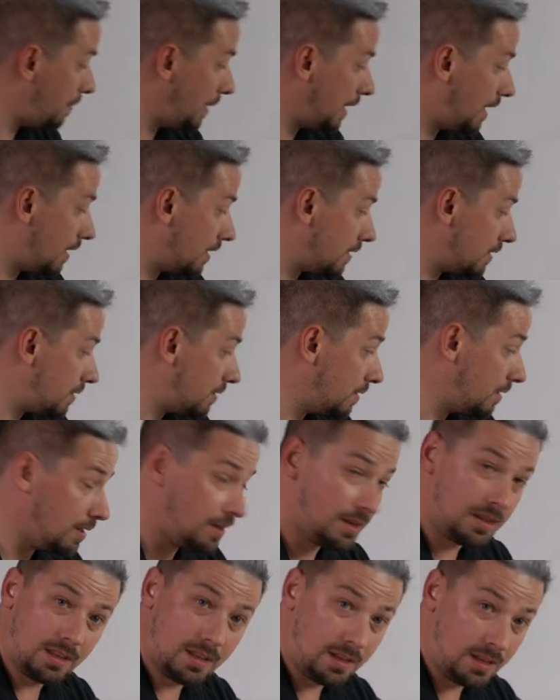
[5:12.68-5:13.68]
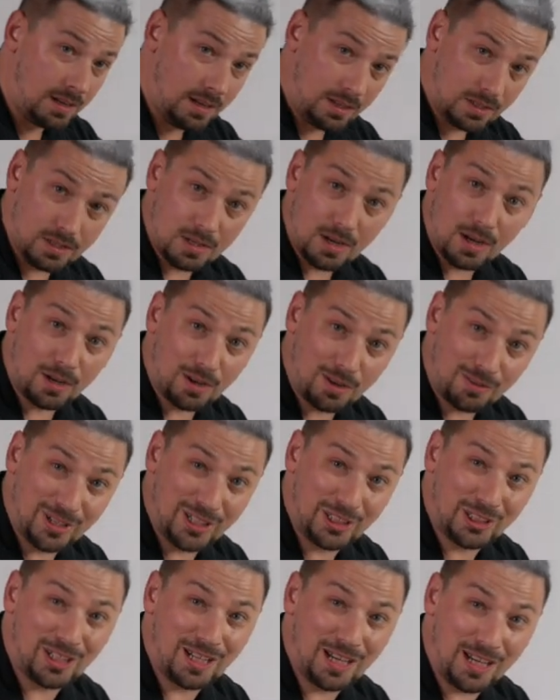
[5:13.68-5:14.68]
because it's not in our
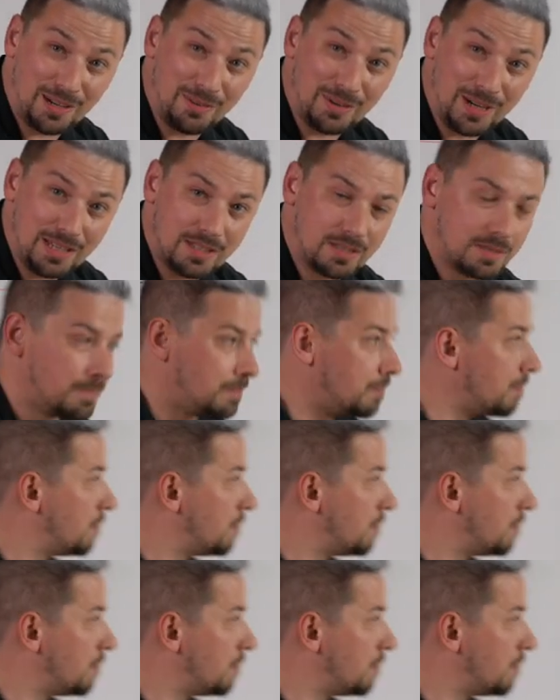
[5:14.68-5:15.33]
region anyways.